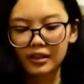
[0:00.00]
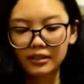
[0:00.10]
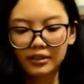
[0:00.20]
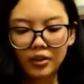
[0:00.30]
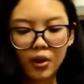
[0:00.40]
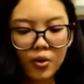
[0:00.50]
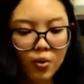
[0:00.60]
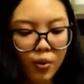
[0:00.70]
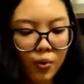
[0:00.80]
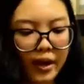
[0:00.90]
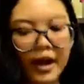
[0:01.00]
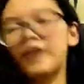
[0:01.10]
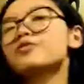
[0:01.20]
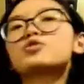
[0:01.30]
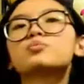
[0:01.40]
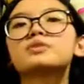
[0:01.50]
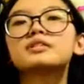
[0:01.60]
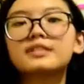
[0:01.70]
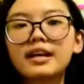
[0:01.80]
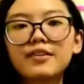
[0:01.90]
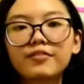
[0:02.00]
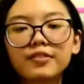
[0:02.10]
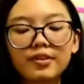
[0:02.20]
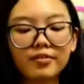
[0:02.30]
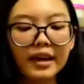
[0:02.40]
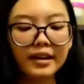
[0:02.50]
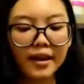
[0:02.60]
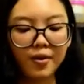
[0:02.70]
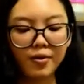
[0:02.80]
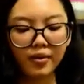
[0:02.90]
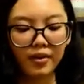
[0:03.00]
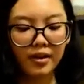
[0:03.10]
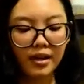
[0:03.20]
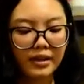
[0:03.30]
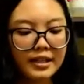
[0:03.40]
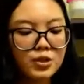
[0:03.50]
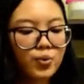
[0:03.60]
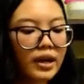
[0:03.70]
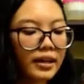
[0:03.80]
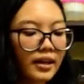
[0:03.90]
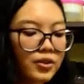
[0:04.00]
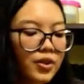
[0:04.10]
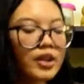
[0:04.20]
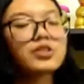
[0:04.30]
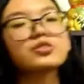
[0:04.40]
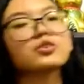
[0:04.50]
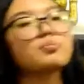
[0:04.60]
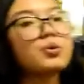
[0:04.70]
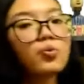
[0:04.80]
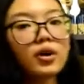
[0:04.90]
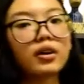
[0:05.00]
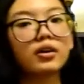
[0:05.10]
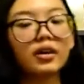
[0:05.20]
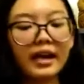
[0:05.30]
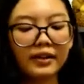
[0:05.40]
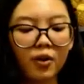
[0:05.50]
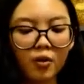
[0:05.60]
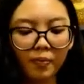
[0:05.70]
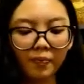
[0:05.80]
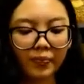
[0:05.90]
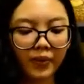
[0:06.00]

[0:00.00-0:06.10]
So, we have to be safe right now. That's why education should be work at home.